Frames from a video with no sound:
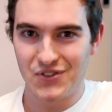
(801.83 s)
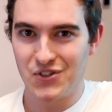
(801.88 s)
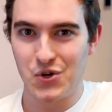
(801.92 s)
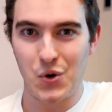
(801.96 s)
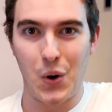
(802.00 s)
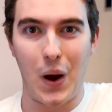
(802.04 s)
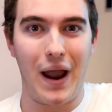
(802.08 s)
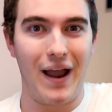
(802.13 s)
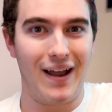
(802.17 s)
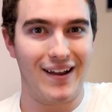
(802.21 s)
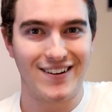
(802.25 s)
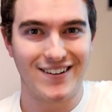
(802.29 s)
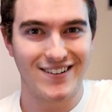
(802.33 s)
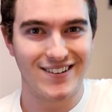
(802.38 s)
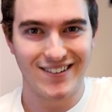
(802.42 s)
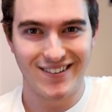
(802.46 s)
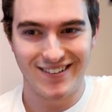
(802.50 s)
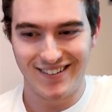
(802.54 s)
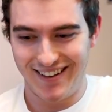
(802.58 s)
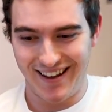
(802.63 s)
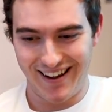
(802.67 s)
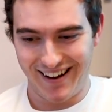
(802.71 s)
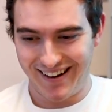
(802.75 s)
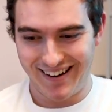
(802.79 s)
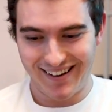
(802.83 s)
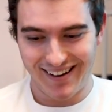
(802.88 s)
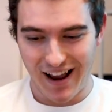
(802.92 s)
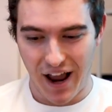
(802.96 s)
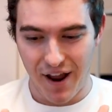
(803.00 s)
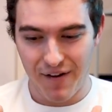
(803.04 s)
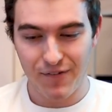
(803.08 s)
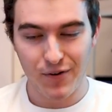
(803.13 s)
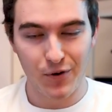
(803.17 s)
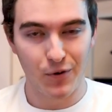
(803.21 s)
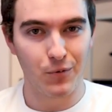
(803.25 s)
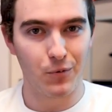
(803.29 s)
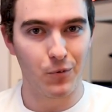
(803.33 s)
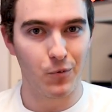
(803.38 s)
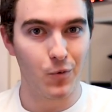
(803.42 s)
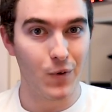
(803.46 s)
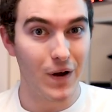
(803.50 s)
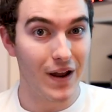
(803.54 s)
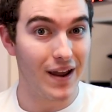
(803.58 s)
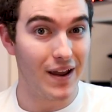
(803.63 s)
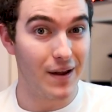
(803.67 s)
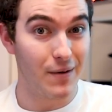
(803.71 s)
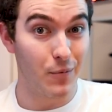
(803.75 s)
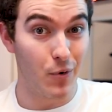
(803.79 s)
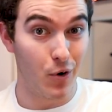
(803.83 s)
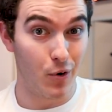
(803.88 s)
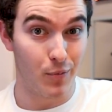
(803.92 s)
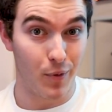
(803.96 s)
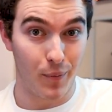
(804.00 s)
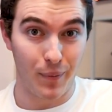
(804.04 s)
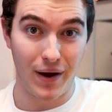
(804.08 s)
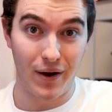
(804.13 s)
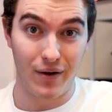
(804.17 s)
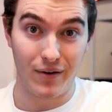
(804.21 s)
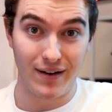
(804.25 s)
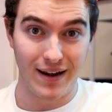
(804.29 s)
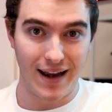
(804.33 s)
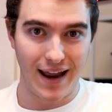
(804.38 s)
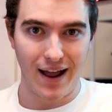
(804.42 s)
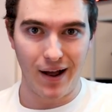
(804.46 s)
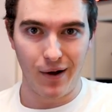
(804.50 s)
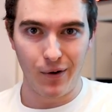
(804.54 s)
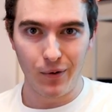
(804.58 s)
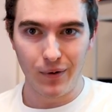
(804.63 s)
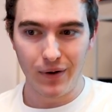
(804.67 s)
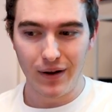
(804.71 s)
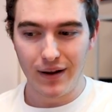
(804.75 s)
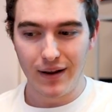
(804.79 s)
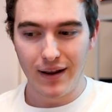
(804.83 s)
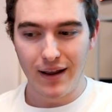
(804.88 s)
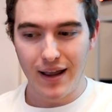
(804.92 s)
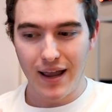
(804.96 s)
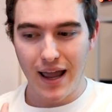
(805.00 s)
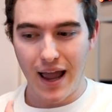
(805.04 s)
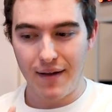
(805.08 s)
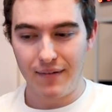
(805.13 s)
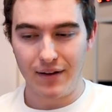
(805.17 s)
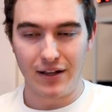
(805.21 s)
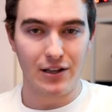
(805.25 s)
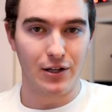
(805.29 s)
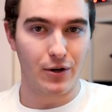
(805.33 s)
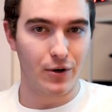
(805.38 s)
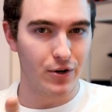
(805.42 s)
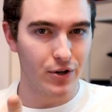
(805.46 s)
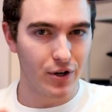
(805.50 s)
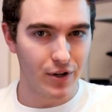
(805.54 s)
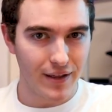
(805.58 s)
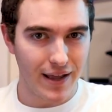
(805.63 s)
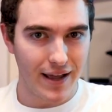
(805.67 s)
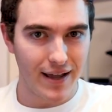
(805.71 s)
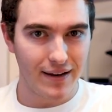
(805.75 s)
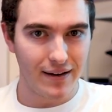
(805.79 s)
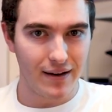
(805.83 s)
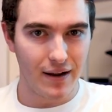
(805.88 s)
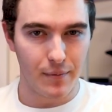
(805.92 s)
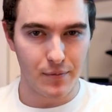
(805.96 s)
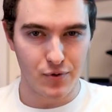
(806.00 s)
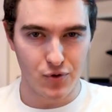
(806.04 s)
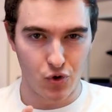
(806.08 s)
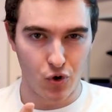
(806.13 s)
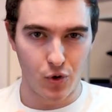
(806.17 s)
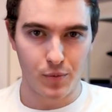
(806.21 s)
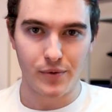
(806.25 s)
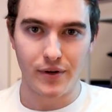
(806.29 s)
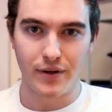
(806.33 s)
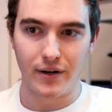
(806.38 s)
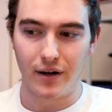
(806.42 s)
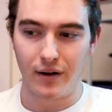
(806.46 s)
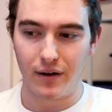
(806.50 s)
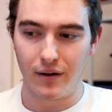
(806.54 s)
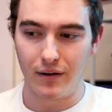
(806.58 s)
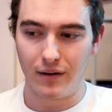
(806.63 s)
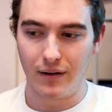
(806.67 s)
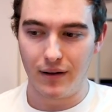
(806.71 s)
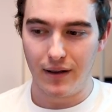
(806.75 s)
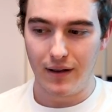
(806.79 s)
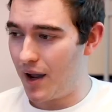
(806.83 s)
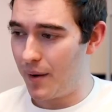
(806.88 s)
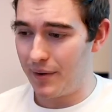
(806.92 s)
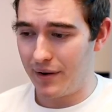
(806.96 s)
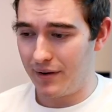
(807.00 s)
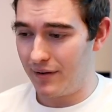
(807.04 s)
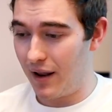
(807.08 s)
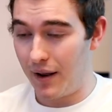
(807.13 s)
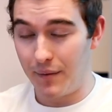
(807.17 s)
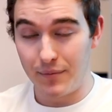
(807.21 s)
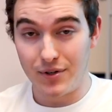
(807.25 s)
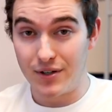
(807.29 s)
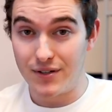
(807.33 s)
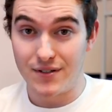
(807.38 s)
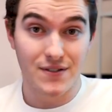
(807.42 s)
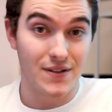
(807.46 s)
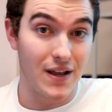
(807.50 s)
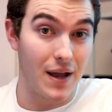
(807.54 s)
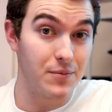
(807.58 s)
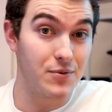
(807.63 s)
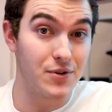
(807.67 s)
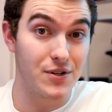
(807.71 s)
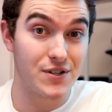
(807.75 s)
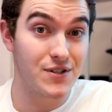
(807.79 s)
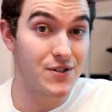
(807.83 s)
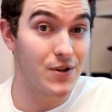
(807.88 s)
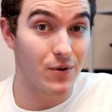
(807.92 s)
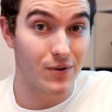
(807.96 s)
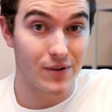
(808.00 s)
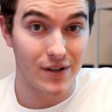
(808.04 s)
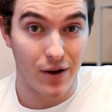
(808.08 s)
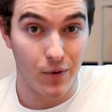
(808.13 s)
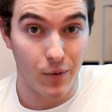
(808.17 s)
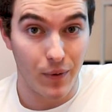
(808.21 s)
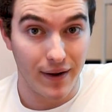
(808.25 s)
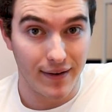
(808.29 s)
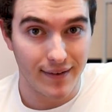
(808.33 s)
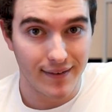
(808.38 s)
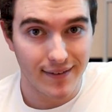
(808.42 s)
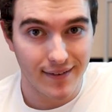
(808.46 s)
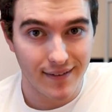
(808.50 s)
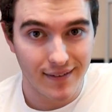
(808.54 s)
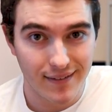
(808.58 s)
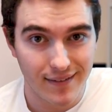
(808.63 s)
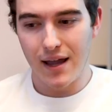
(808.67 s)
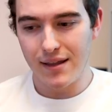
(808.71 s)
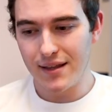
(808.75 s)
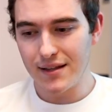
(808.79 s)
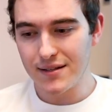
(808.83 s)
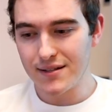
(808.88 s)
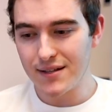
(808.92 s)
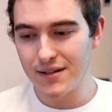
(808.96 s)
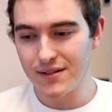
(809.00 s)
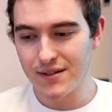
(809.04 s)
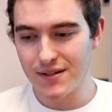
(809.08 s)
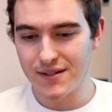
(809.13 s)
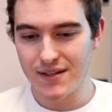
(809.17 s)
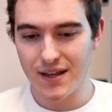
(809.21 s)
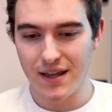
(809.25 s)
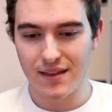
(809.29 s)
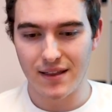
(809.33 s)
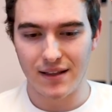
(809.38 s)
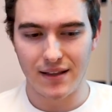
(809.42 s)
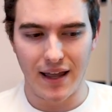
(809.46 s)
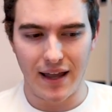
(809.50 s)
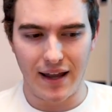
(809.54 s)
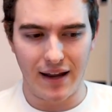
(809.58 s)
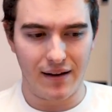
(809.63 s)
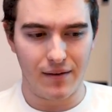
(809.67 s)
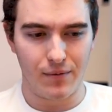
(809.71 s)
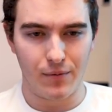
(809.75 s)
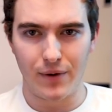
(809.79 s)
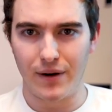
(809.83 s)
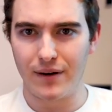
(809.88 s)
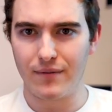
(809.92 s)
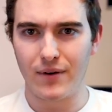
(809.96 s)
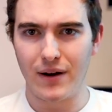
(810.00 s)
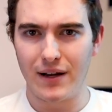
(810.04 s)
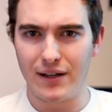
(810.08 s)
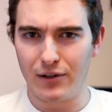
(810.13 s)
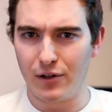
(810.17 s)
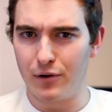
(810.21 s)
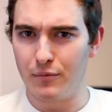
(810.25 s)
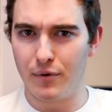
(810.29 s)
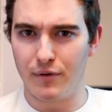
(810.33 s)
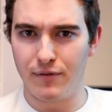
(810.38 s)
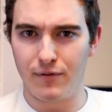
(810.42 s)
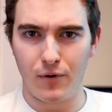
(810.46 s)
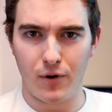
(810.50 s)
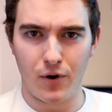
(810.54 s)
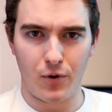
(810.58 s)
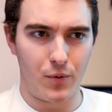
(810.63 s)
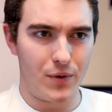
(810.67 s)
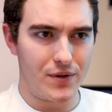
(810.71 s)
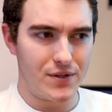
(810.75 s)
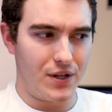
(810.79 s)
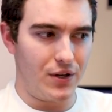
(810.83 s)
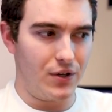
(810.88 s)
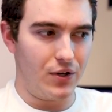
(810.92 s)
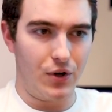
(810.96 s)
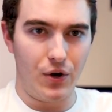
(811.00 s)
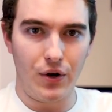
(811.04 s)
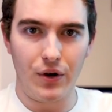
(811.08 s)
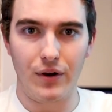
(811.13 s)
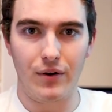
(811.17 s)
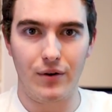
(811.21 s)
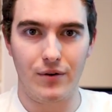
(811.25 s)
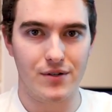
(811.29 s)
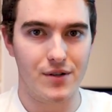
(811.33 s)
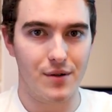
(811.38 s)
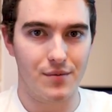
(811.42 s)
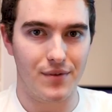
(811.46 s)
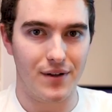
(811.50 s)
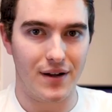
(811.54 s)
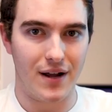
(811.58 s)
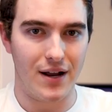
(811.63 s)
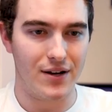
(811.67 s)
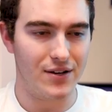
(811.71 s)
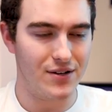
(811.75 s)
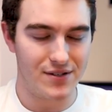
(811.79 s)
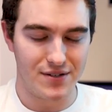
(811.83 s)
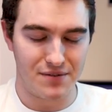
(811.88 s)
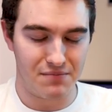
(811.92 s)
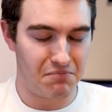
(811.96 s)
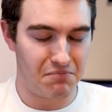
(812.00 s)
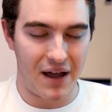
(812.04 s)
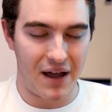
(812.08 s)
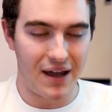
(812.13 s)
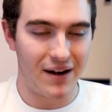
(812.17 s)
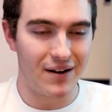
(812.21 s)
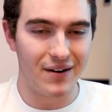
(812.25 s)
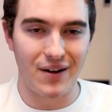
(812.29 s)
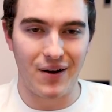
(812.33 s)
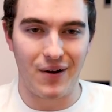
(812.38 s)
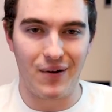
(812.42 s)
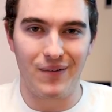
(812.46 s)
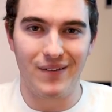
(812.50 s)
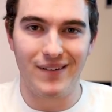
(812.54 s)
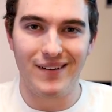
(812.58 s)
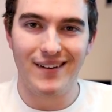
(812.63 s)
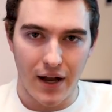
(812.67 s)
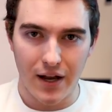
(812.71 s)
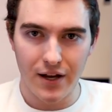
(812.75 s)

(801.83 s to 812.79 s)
trash. Like, I feel way more prepared now, having learned all that, absorbed it all. I mean, I'm just stoked I went. And that's not to say that like whatever I had learned before wasn't good or something. I don't know.